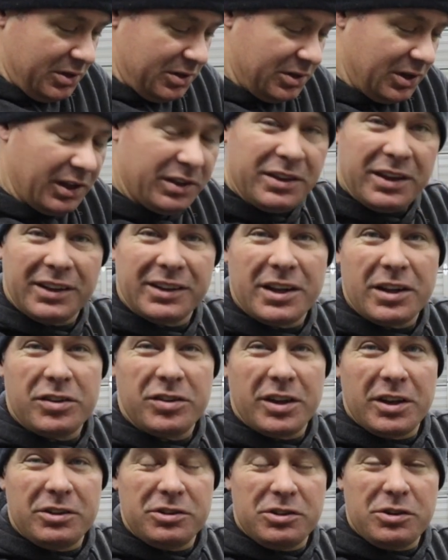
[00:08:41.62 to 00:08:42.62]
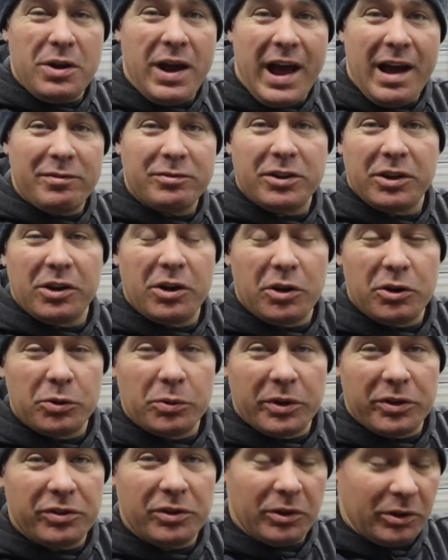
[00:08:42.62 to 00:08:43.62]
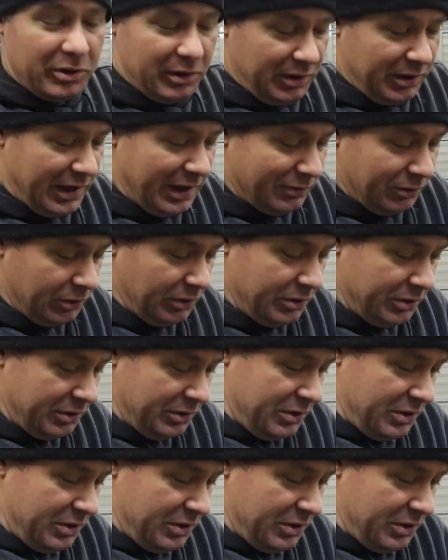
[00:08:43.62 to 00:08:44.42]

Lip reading: nothing that says you have to go to a certain level.